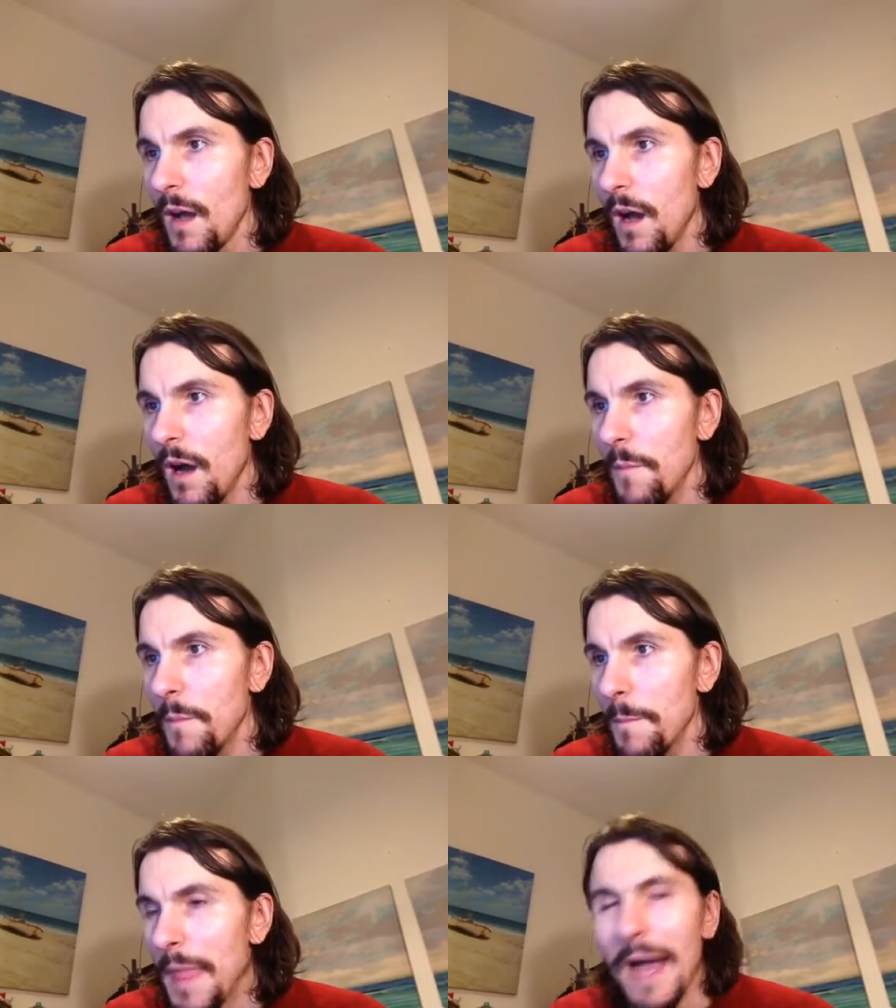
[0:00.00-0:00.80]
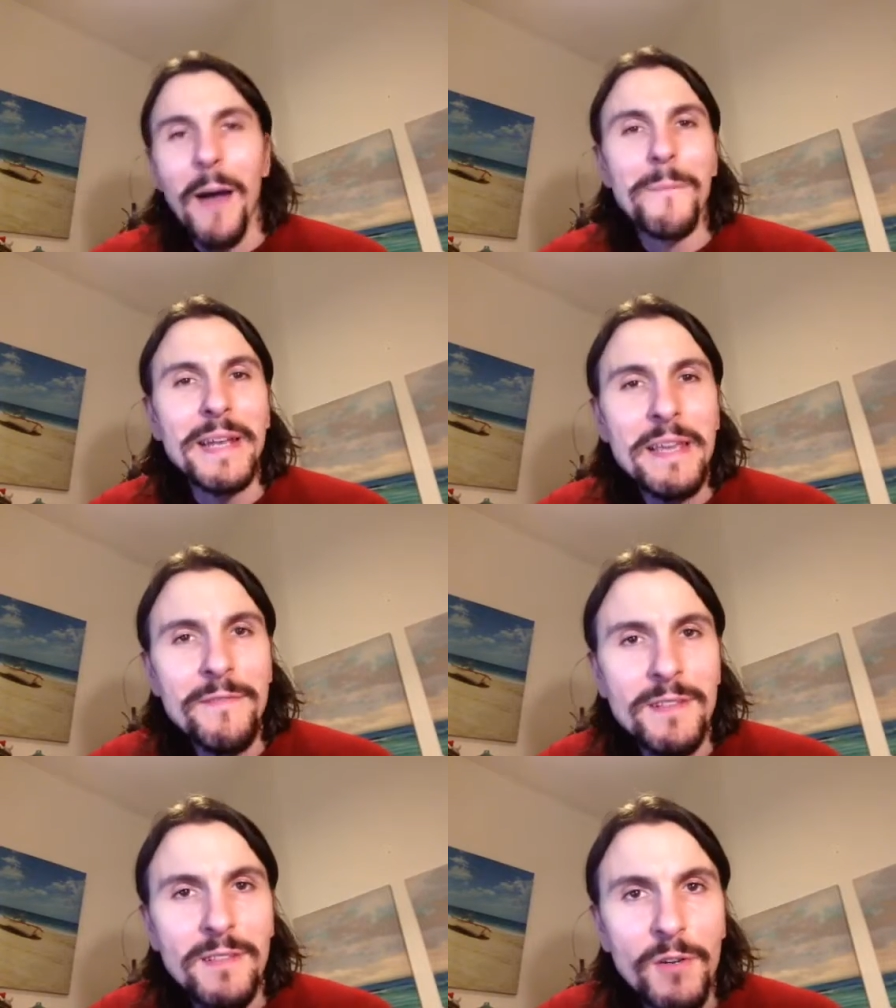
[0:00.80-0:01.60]
um, I
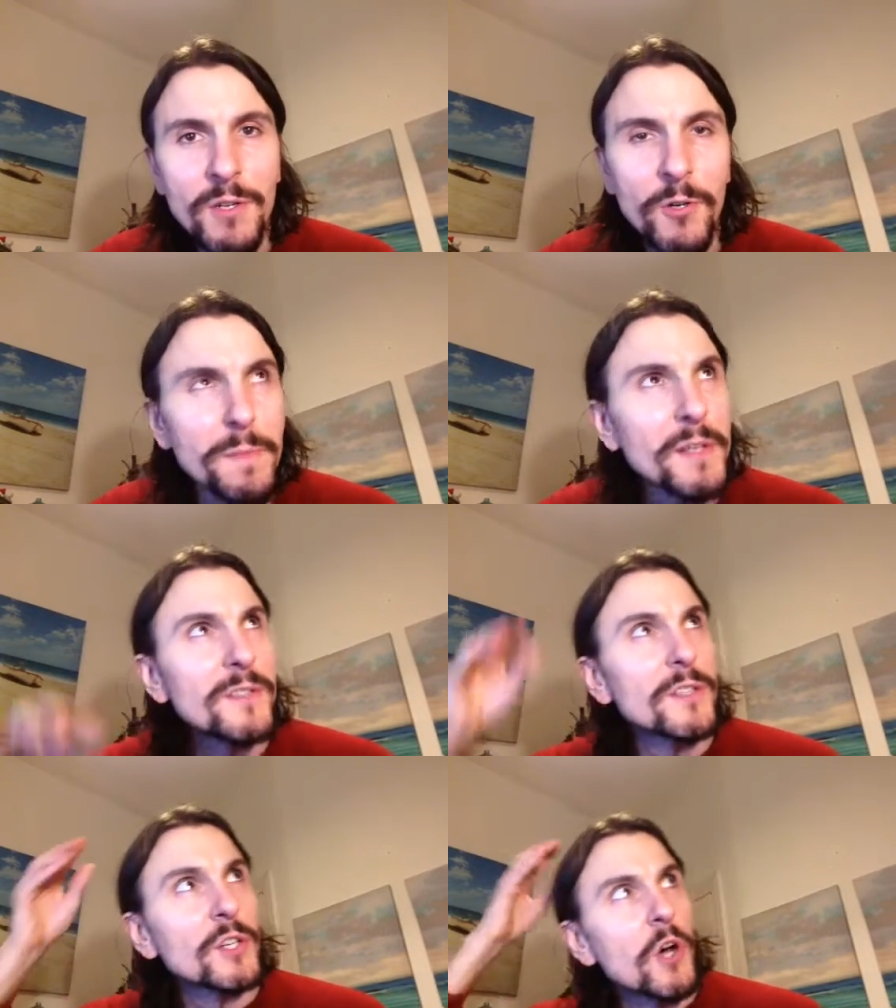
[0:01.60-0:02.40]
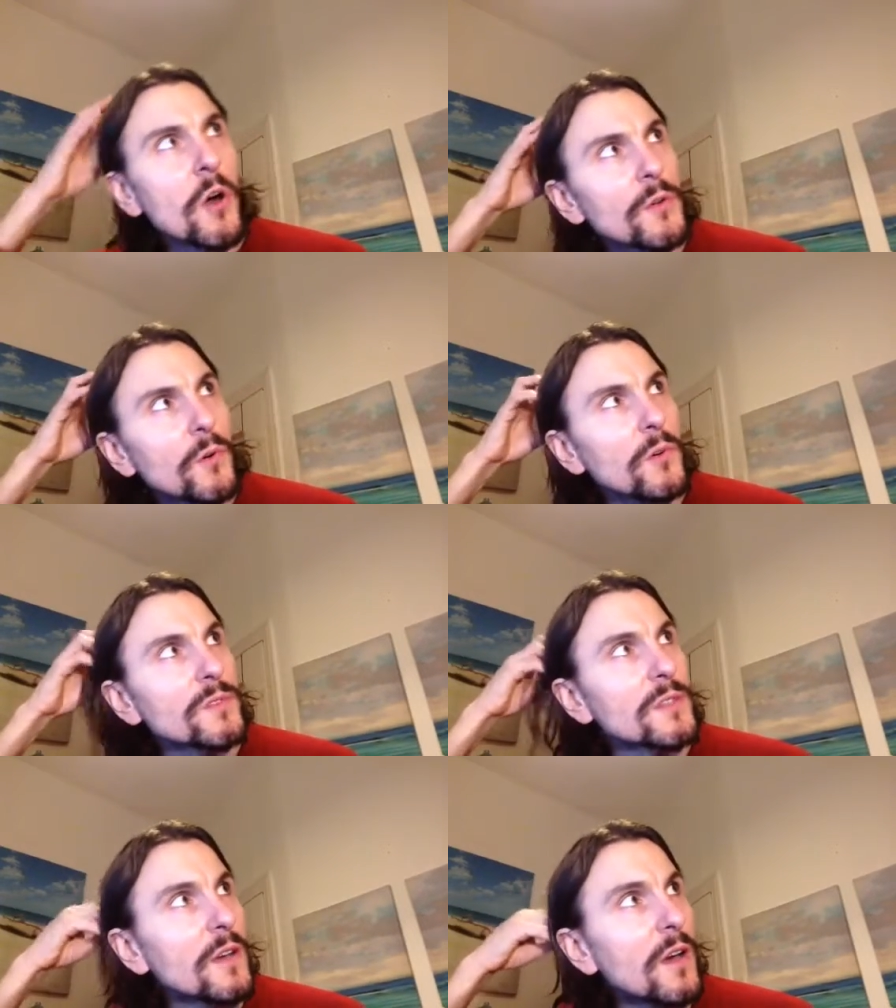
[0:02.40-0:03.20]
believe it's so called because the Connaught,